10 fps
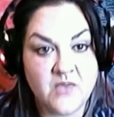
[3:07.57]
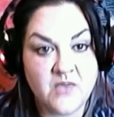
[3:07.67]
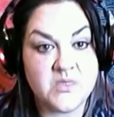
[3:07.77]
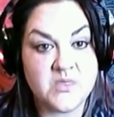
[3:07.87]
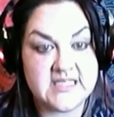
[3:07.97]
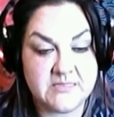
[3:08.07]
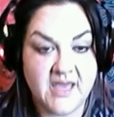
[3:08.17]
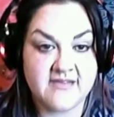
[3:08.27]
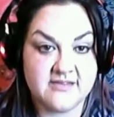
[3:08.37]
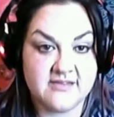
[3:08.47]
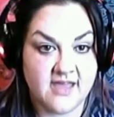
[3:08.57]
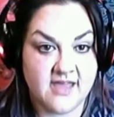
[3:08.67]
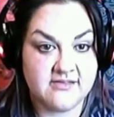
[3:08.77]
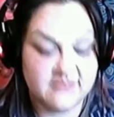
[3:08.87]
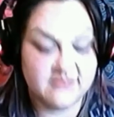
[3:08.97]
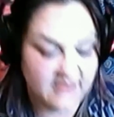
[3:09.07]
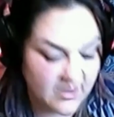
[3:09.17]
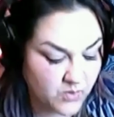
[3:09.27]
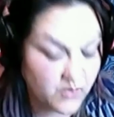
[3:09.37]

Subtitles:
And we did pass the test, and